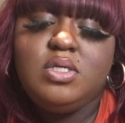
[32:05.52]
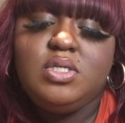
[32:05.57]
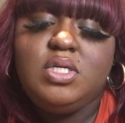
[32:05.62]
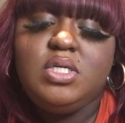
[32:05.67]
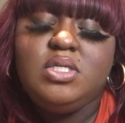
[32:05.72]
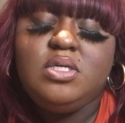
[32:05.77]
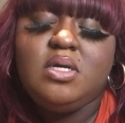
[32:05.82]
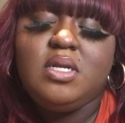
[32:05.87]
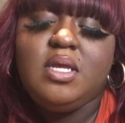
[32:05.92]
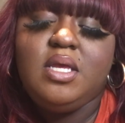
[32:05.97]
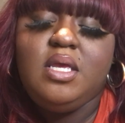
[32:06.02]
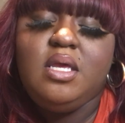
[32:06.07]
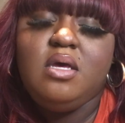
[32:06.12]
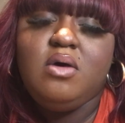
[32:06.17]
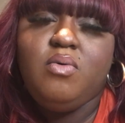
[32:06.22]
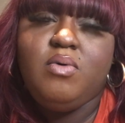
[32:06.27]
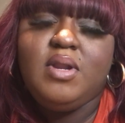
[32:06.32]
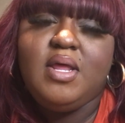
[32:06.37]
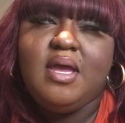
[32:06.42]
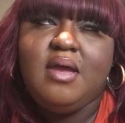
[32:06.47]
She's going to
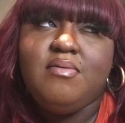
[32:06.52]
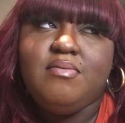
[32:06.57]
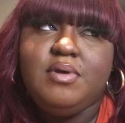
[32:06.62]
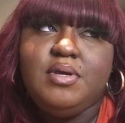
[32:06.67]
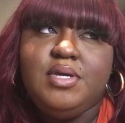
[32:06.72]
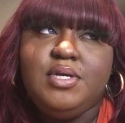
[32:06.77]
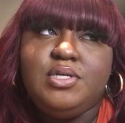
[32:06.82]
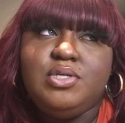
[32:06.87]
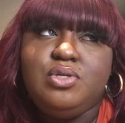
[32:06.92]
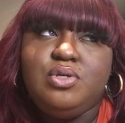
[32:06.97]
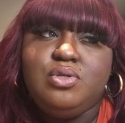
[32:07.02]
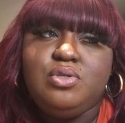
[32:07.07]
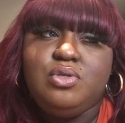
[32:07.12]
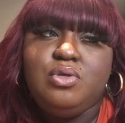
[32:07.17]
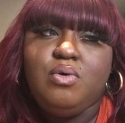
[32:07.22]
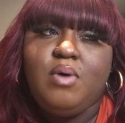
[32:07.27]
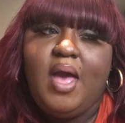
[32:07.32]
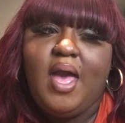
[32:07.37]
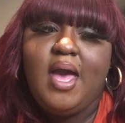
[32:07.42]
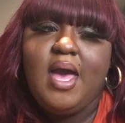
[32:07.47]
heal whatever issues
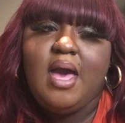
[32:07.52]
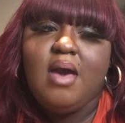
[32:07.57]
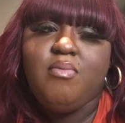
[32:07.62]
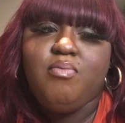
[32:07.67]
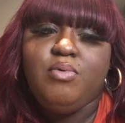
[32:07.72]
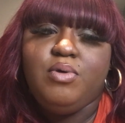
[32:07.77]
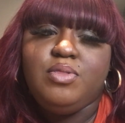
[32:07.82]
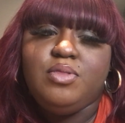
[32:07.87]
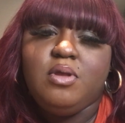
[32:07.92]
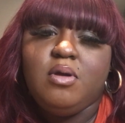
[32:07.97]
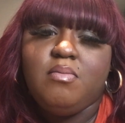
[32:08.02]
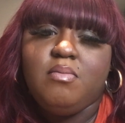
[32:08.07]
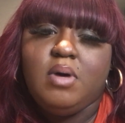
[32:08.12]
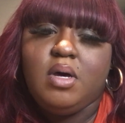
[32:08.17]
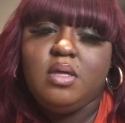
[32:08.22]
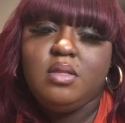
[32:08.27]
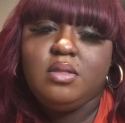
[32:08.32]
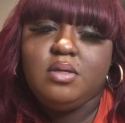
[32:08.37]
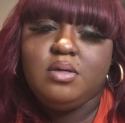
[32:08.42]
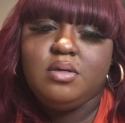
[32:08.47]
you have with your
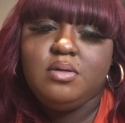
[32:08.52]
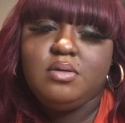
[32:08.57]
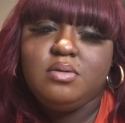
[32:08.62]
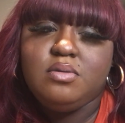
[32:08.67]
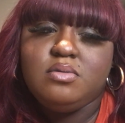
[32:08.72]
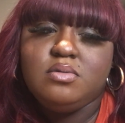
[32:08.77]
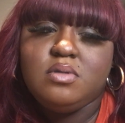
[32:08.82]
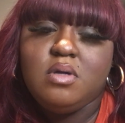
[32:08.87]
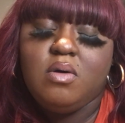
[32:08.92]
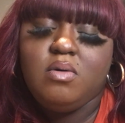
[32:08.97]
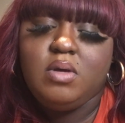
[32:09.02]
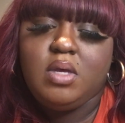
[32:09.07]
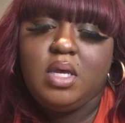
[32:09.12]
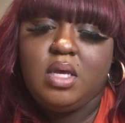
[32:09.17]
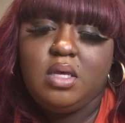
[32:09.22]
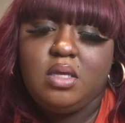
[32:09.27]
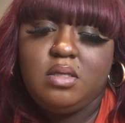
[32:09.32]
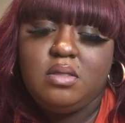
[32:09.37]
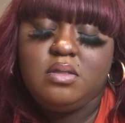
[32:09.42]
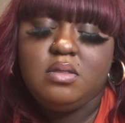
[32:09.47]
mother.
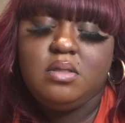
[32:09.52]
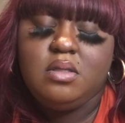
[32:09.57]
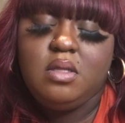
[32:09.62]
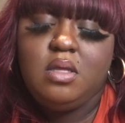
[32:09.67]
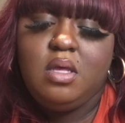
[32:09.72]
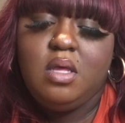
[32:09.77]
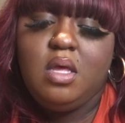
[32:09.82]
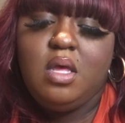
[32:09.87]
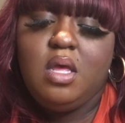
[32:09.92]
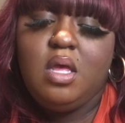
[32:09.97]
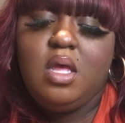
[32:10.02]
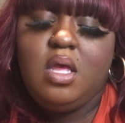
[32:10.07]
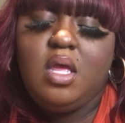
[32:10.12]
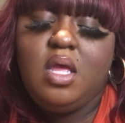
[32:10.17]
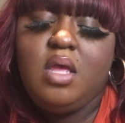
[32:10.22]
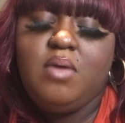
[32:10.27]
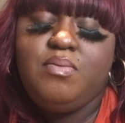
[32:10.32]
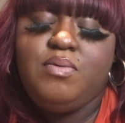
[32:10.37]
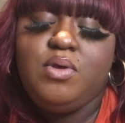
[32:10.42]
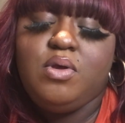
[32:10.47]
Okay.
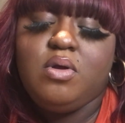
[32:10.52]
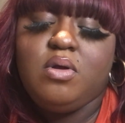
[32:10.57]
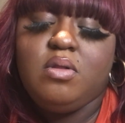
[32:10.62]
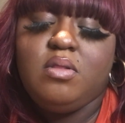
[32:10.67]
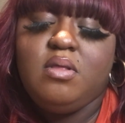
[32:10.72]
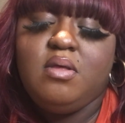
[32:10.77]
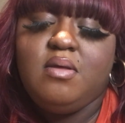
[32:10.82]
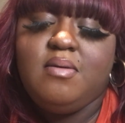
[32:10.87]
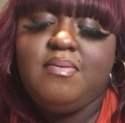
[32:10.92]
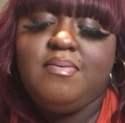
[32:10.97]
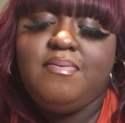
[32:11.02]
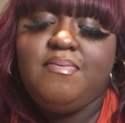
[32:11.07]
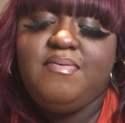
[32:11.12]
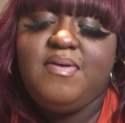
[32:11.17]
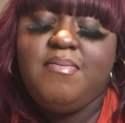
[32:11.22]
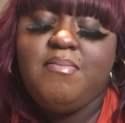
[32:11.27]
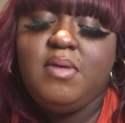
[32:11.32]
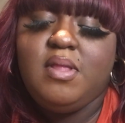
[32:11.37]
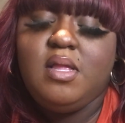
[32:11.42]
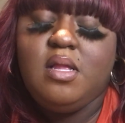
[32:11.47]
If you're the
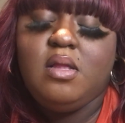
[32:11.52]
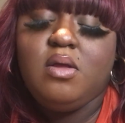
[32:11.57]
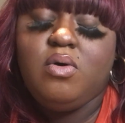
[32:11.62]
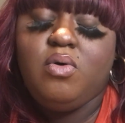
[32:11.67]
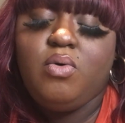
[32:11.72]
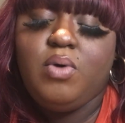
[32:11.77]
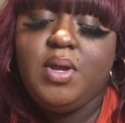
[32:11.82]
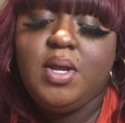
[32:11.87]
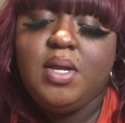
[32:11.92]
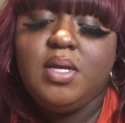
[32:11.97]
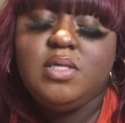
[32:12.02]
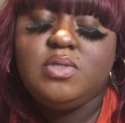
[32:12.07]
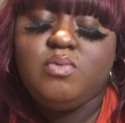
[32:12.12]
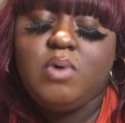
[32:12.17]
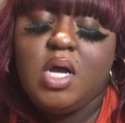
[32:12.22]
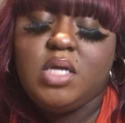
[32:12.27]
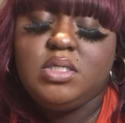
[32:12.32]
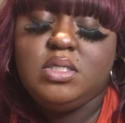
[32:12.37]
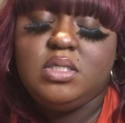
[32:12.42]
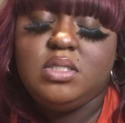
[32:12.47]
feminine Aquarius
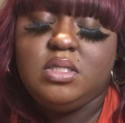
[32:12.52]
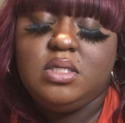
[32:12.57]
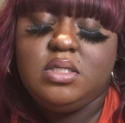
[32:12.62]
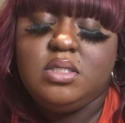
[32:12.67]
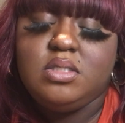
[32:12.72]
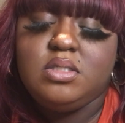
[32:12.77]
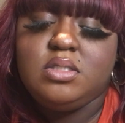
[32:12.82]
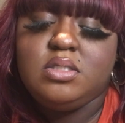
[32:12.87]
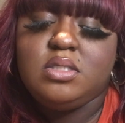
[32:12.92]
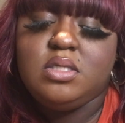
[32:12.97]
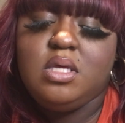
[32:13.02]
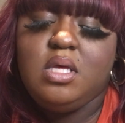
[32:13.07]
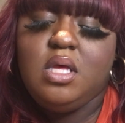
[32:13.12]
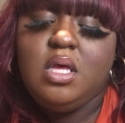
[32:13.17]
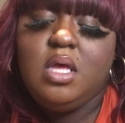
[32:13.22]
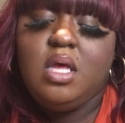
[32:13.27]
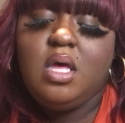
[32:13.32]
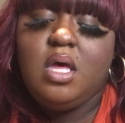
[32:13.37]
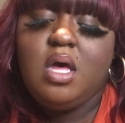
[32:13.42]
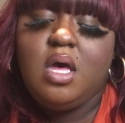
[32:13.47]
watching this
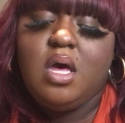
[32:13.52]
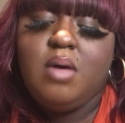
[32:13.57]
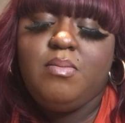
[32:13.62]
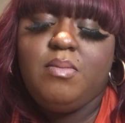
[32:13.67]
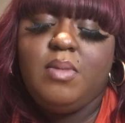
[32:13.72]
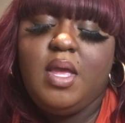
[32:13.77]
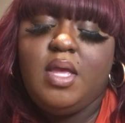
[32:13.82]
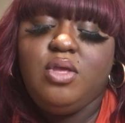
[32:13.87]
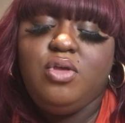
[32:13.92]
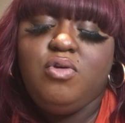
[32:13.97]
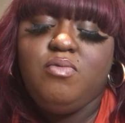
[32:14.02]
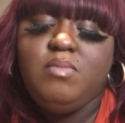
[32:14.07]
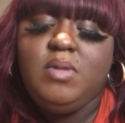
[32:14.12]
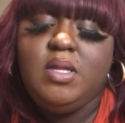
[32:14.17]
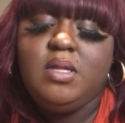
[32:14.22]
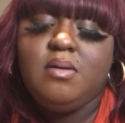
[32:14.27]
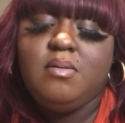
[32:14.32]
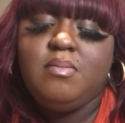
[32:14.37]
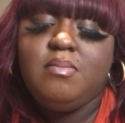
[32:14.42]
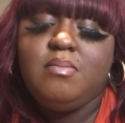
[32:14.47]
um, and you
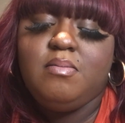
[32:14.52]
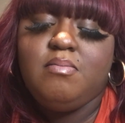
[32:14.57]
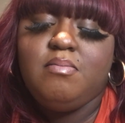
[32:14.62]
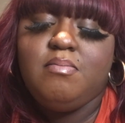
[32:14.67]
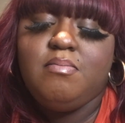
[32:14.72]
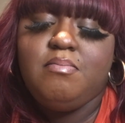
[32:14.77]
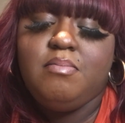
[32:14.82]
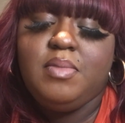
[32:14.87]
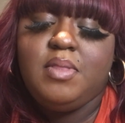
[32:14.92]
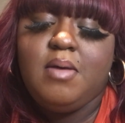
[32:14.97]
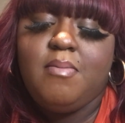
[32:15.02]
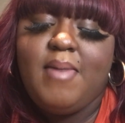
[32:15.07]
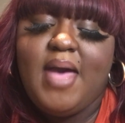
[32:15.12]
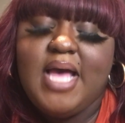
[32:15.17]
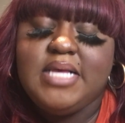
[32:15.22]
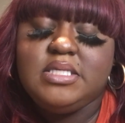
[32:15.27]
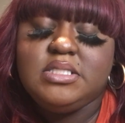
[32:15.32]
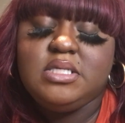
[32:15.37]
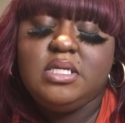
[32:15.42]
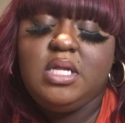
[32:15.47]
meet a, the
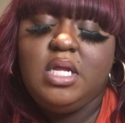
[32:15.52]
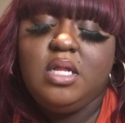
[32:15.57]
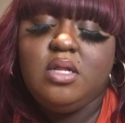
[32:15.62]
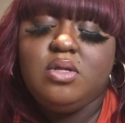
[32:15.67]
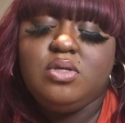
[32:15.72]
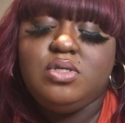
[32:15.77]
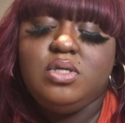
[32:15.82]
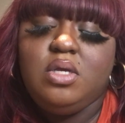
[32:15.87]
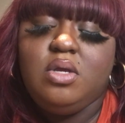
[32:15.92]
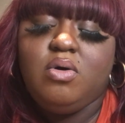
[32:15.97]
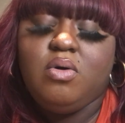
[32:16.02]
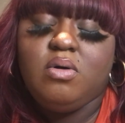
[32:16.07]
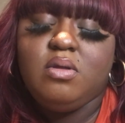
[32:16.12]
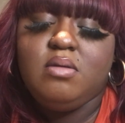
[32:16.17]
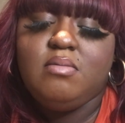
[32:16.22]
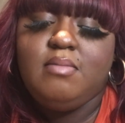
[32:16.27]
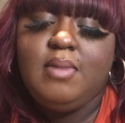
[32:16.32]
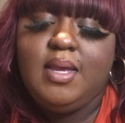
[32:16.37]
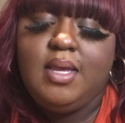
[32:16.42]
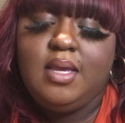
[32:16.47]
masculine energy or
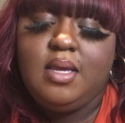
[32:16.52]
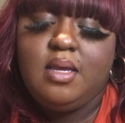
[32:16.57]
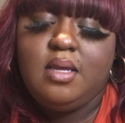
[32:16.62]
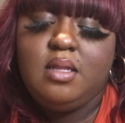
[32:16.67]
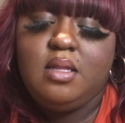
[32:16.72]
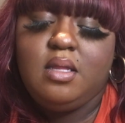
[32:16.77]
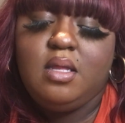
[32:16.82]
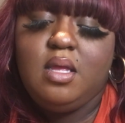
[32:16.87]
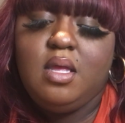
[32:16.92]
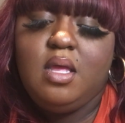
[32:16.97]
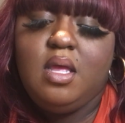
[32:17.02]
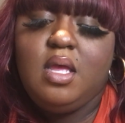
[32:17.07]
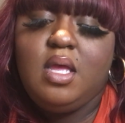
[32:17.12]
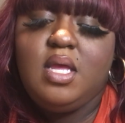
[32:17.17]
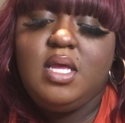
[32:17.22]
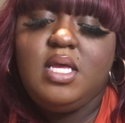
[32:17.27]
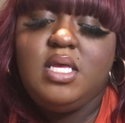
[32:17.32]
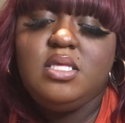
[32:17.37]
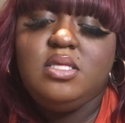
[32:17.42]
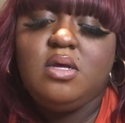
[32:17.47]
the man,
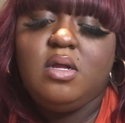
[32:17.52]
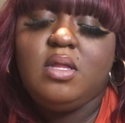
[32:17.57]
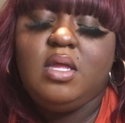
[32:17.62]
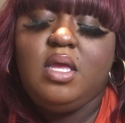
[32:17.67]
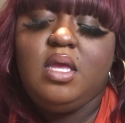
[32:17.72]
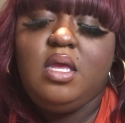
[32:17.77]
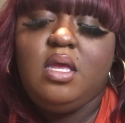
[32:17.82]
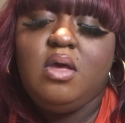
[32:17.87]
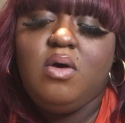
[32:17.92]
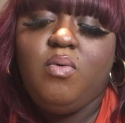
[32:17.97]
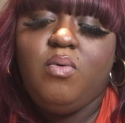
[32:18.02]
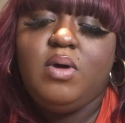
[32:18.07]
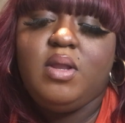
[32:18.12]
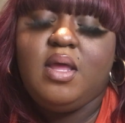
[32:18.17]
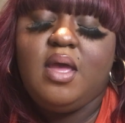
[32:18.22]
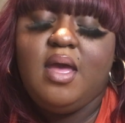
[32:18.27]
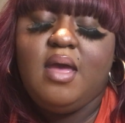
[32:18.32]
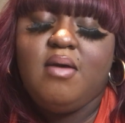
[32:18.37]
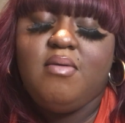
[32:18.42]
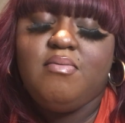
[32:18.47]
he's going to heal
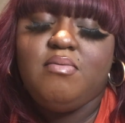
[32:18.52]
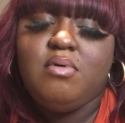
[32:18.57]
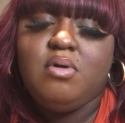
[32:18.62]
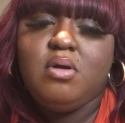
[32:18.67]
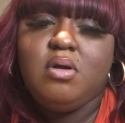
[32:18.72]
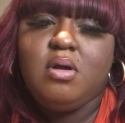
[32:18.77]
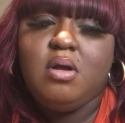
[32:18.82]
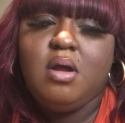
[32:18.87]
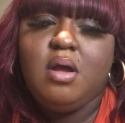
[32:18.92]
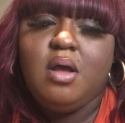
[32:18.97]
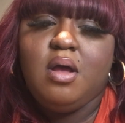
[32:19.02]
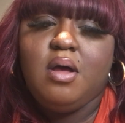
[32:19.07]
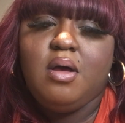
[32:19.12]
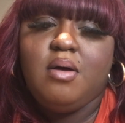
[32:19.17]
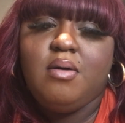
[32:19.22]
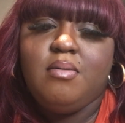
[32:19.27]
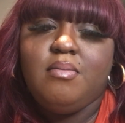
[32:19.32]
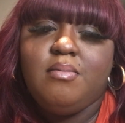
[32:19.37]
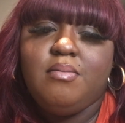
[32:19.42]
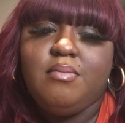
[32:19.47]
whatever
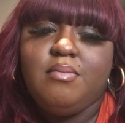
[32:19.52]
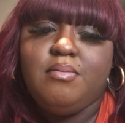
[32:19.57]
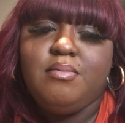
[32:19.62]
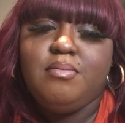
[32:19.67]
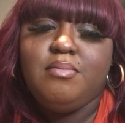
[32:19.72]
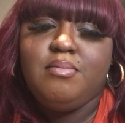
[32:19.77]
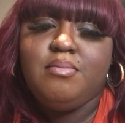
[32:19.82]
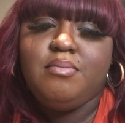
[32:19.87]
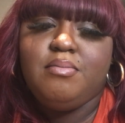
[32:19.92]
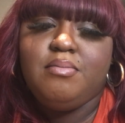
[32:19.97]
um,